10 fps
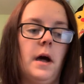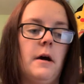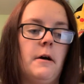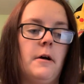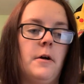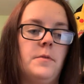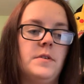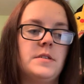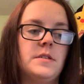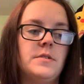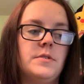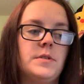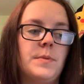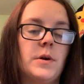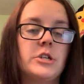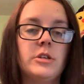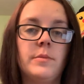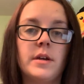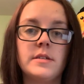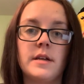This is partially
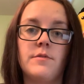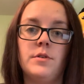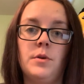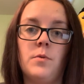because I really